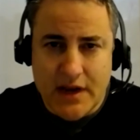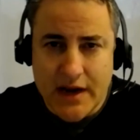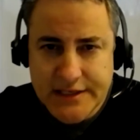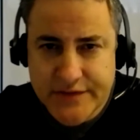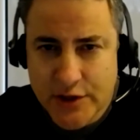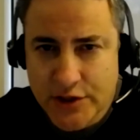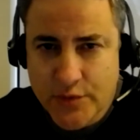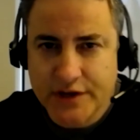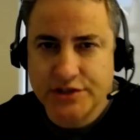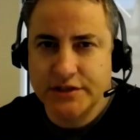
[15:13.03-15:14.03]
That's a very good
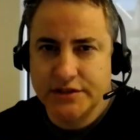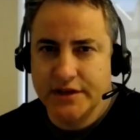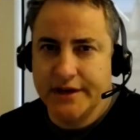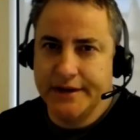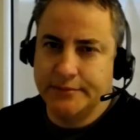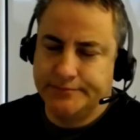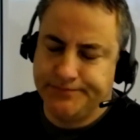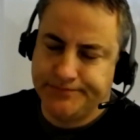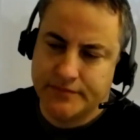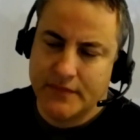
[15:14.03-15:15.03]
question.
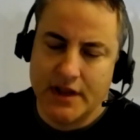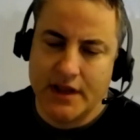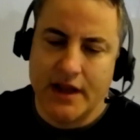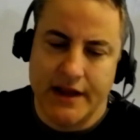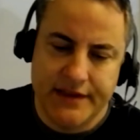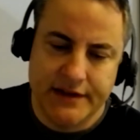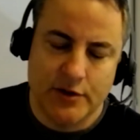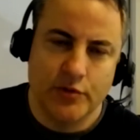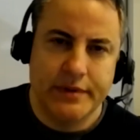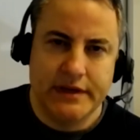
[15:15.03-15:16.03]
I think there
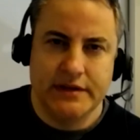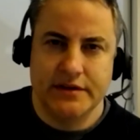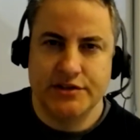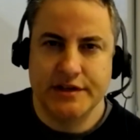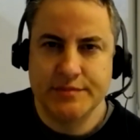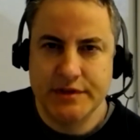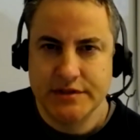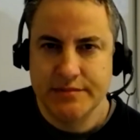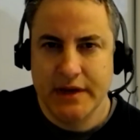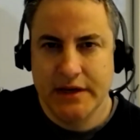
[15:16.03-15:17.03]
will be
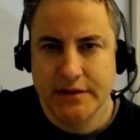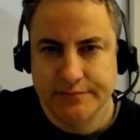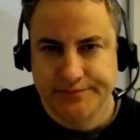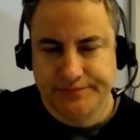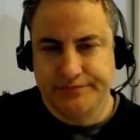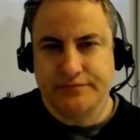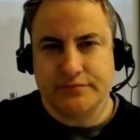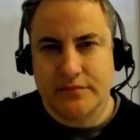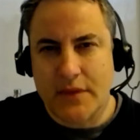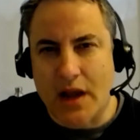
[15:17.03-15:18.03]
adjustments made.
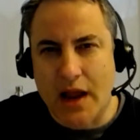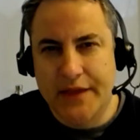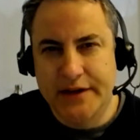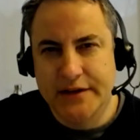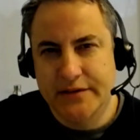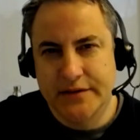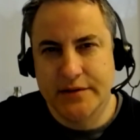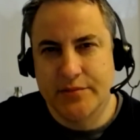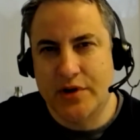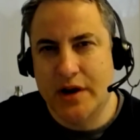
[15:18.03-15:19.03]
I think the
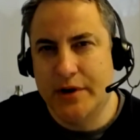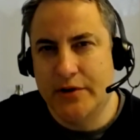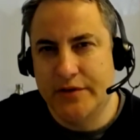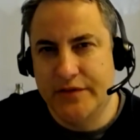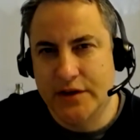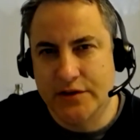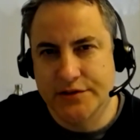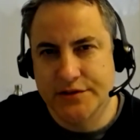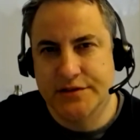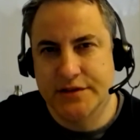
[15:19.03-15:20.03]
primary
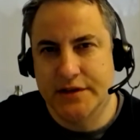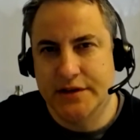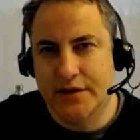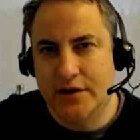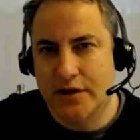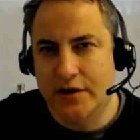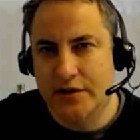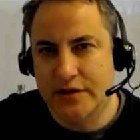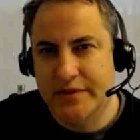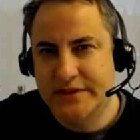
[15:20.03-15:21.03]
vehicles are
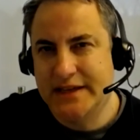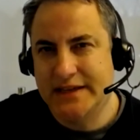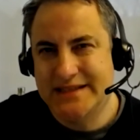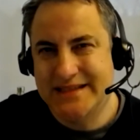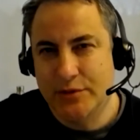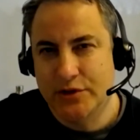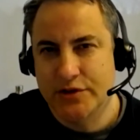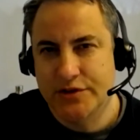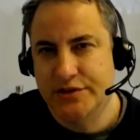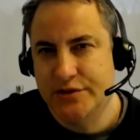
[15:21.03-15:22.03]
going to stay similar.
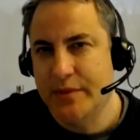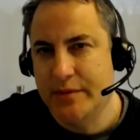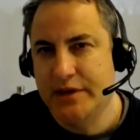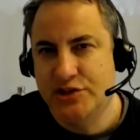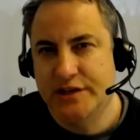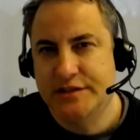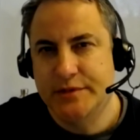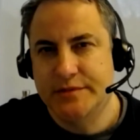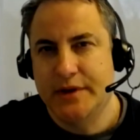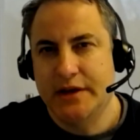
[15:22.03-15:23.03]
So there might be
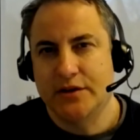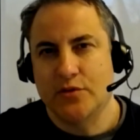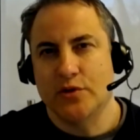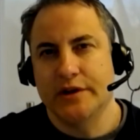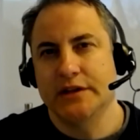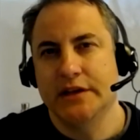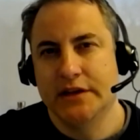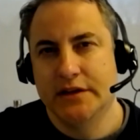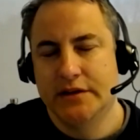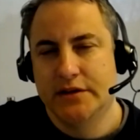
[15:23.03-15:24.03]
adjustments made accordingly
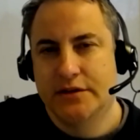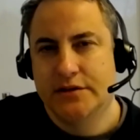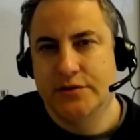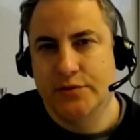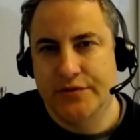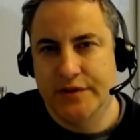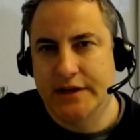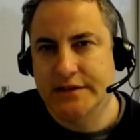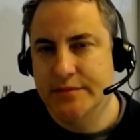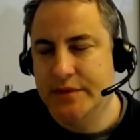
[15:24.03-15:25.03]
to
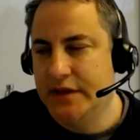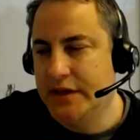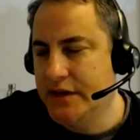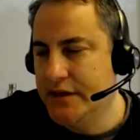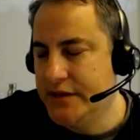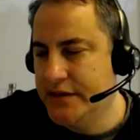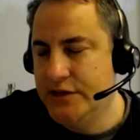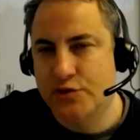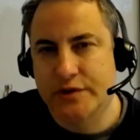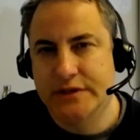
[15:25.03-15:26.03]
reflect some of the
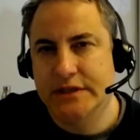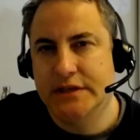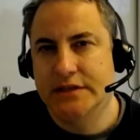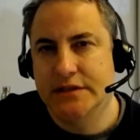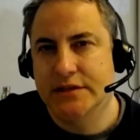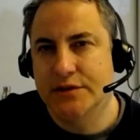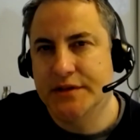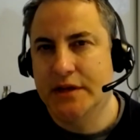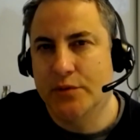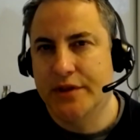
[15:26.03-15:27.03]
intricacies
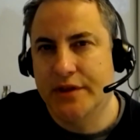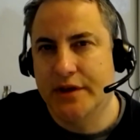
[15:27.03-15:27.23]
associated with